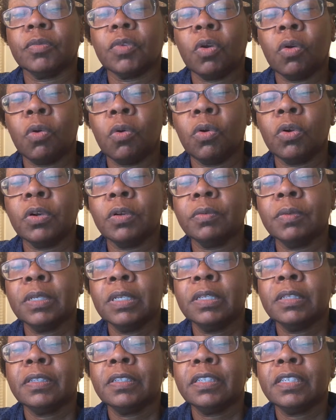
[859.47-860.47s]
or
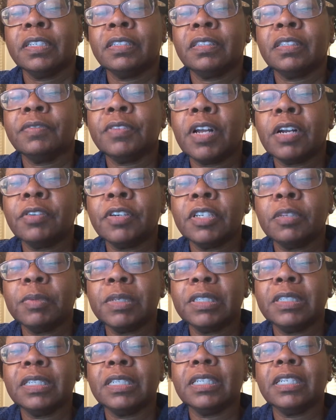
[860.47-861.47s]
the goods have already
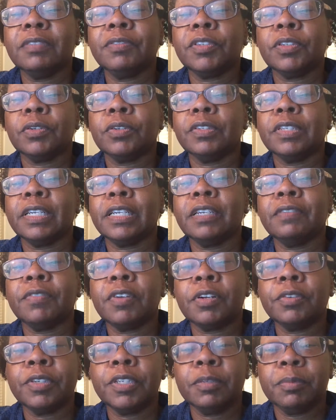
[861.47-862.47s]
been delivered or they have
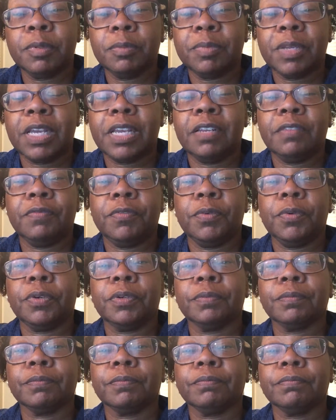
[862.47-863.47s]
already been paid for.